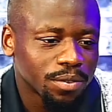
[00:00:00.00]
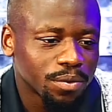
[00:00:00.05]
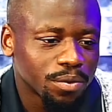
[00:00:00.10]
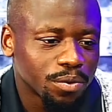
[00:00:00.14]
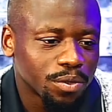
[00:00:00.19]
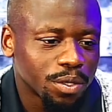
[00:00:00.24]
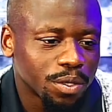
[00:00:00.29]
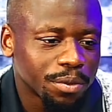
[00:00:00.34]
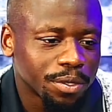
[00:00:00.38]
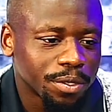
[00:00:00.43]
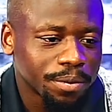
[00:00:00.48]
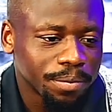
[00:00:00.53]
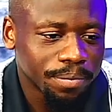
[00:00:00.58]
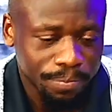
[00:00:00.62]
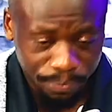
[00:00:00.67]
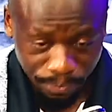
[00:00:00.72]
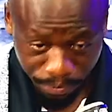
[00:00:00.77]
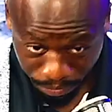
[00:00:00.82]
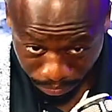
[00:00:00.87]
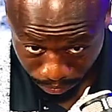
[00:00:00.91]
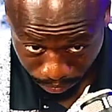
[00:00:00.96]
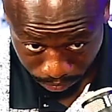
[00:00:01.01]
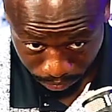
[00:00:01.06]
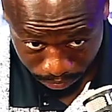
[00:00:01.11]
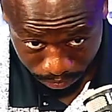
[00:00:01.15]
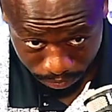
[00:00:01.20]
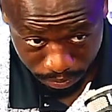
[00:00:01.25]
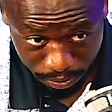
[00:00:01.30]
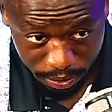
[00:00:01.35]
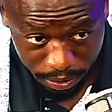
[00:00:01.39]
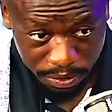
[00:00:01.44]
Women
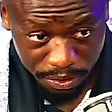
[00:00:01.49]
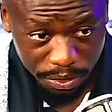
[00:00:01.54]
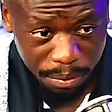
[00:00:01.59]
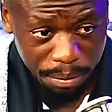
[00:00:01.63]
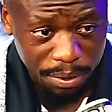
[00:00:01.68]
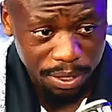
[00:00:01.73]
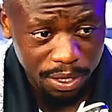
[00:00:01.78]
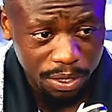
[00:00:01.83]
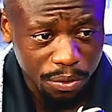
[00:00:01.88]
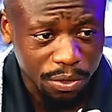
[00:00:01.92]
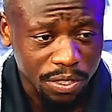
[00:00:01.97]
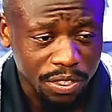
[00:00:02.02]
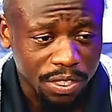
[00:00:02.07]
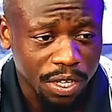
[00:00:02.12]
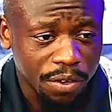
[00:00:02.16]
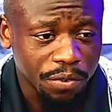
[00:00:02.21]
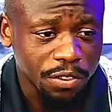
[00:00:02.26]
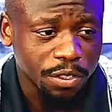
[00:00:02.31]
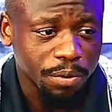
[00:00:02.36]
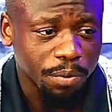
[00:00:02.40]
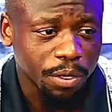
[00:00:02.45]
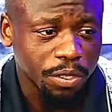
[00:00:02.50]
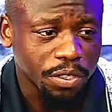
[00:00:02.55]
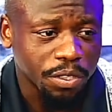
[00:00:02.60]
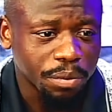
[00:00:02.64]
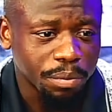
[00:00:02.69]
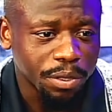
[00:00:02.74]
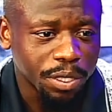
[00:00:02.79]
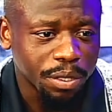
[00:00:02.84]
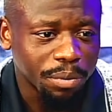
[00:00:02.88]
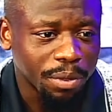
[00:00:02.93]
to me was never supposed to
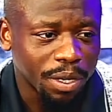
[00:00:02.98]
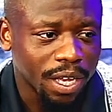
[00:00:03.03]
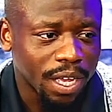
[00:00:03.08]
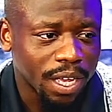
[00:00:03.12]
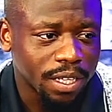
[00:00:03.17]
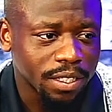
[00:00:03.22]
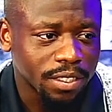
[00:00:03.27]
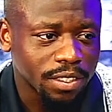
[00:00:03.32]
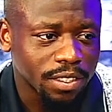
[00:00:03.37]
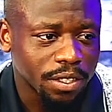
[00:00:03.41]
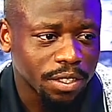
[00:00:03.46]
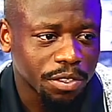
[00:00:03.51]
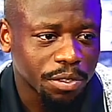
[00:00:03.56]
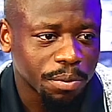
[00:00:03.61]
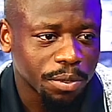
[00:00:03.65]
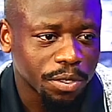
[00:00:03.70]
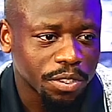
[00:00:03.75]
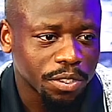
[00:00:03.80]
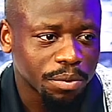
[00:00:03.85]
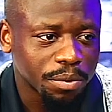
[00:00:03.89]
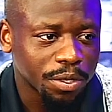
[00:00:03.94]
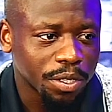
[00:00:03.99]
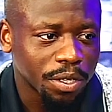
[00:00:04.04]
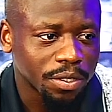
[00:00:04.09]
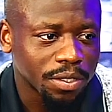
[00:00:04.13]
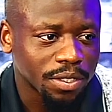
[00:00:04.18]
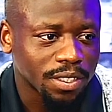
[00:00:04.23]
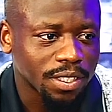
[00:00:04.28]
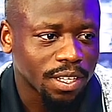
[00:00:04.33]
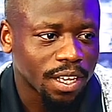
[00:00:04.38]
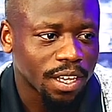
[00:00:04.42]
be behind us. They were supposed to be on
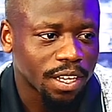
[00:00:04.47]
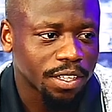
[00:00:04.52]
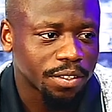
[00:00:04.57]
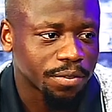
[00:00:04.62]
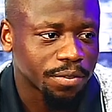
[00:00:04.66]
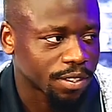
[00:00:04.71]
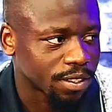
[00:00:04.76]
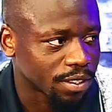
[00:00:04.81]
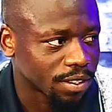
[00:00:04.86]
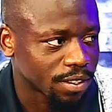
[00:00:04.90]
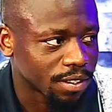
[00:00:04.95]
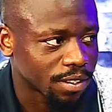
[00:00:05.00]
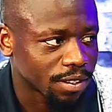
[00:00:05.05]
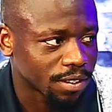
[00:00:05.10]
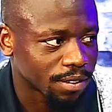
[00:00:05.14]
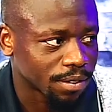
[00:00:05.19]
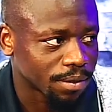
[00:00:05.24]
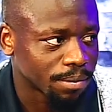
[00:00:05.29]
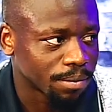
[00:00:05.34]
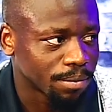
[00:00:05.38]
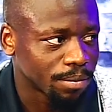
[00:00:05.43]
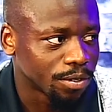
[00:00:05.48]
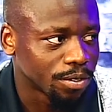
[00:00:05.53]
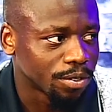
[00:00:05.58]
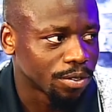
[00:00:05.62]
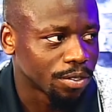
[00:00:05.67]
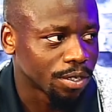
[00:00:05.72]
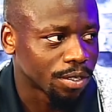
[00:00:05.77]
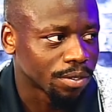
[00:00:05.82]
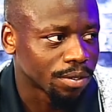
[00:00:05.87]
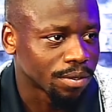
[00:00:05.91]
the side of us. Oh yeah, facts. You
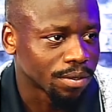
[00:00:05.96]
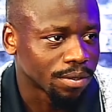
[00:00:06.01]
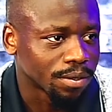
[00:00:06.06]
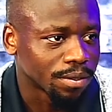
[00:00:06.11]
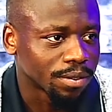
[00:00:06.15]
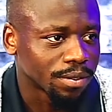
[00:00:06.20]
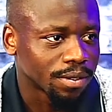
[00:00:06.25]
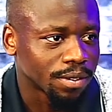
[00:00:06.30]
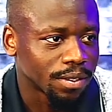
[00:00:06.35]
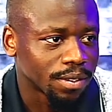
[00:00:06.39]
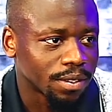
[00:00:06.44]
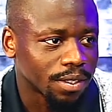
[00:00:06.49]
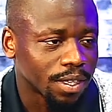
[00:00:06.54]
know, facts.